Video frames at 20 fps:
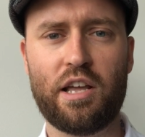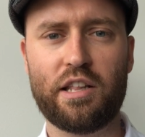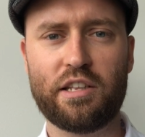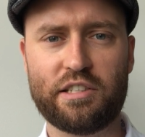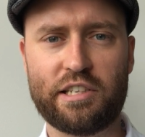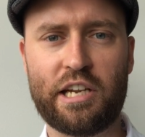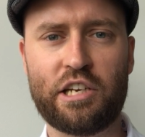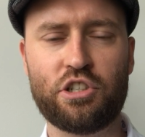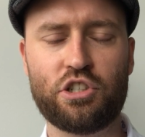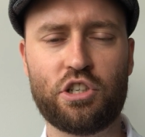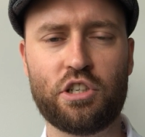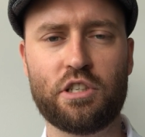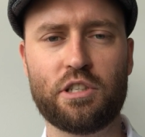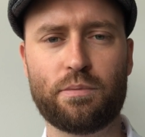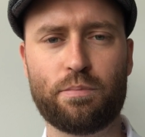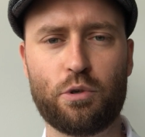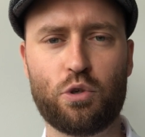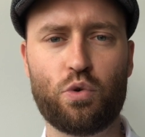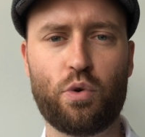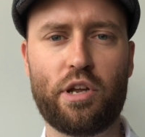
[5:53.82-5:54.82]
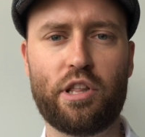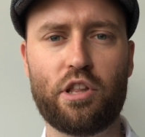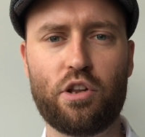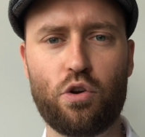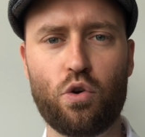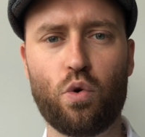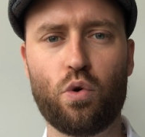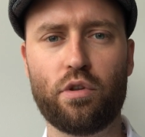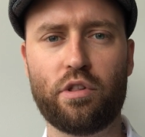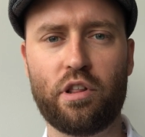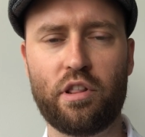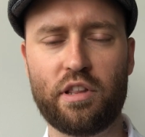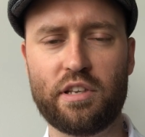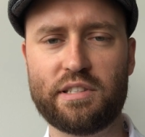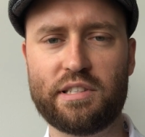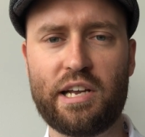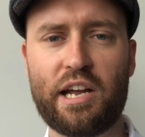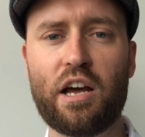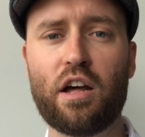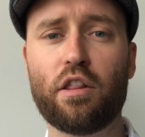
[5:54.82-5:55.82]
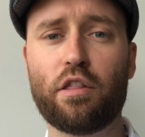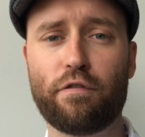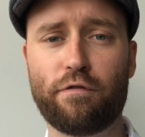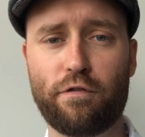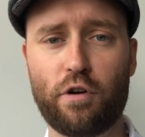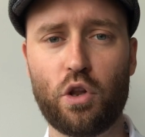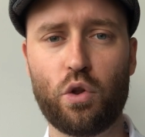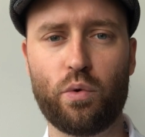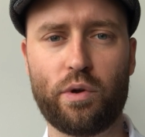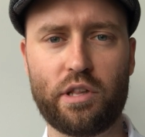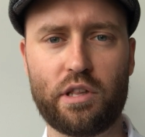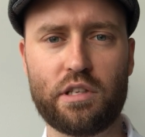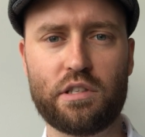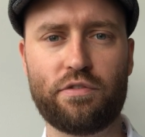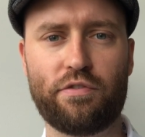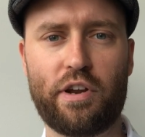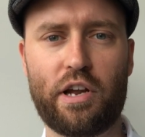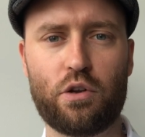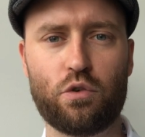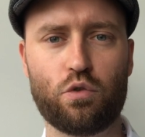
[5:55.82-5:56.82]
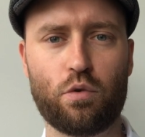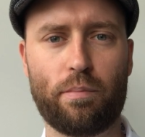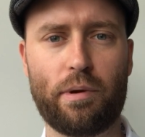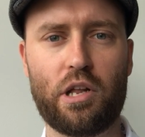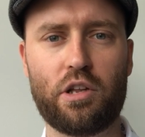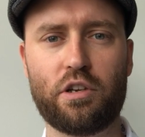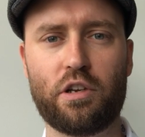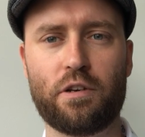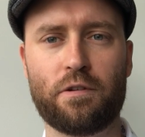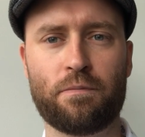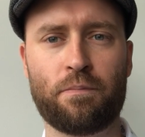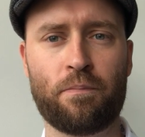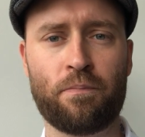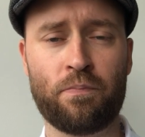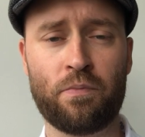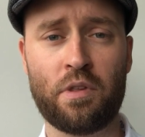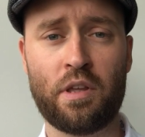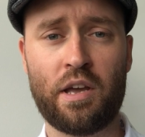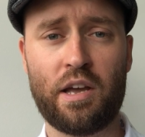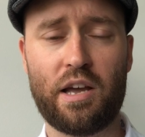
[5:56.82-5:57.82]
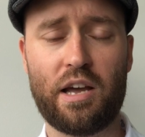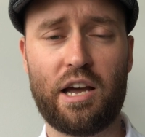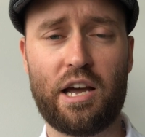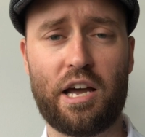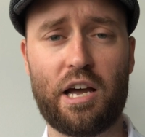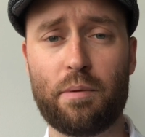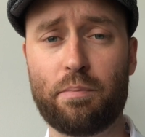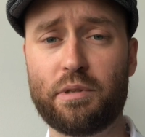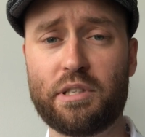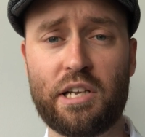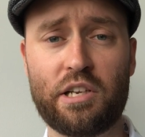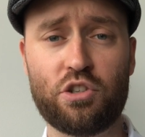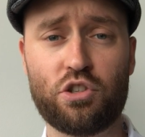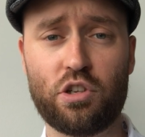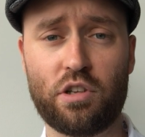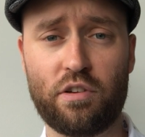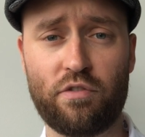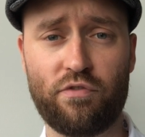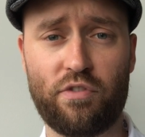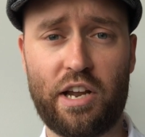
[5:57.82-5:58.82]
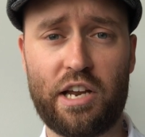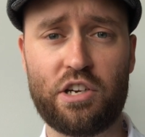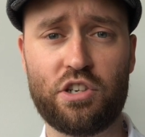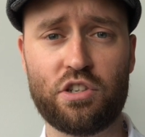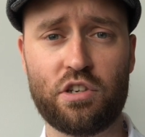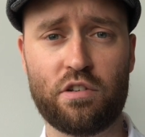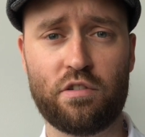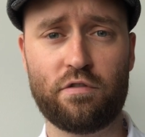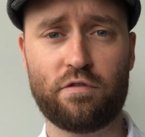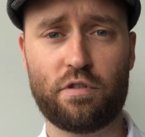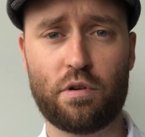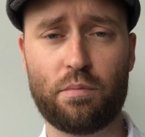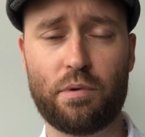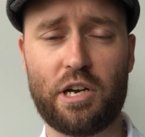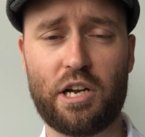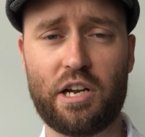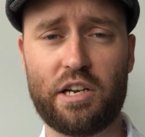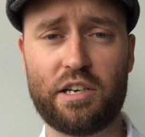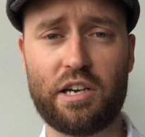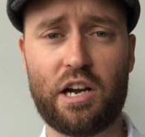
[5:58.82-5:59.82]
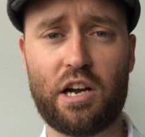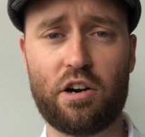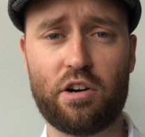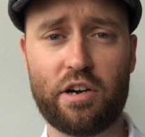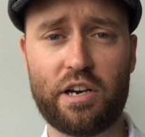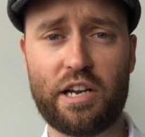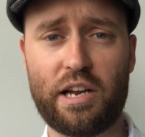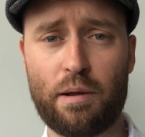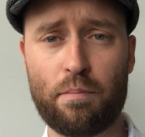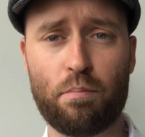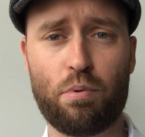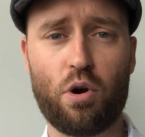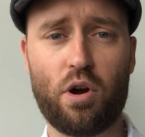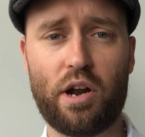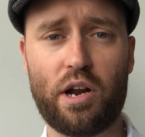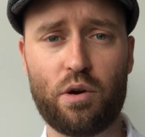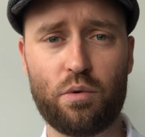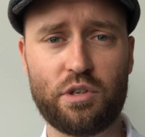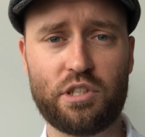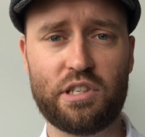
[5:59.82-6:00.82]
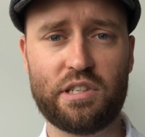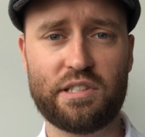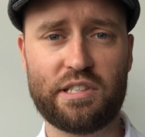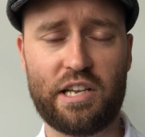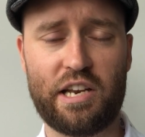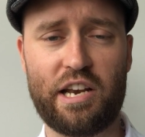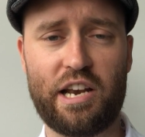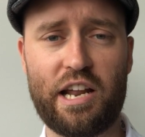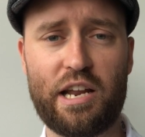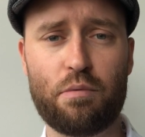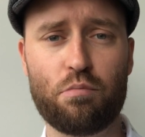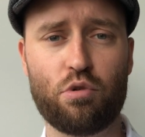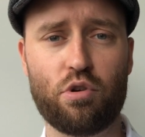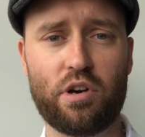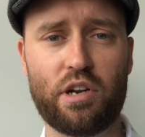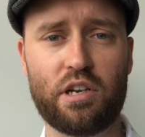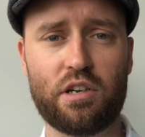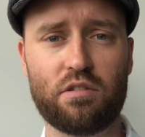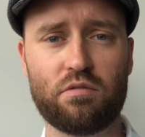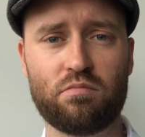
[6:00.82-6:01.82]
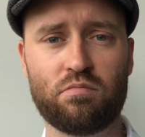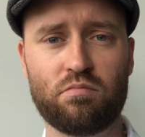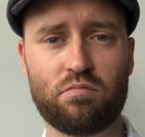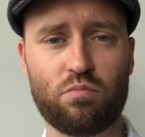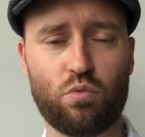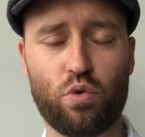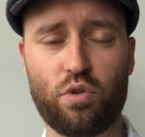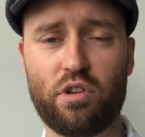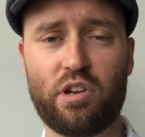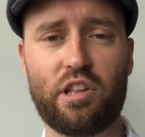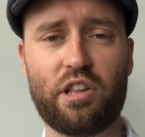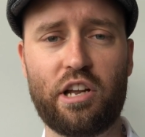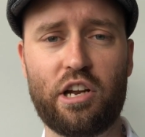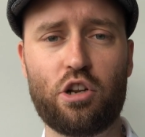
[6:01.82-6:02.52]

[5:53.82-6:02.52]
tensions between the North and the South following this failed rebellion, potential invasion from a Hadari empire, which is their their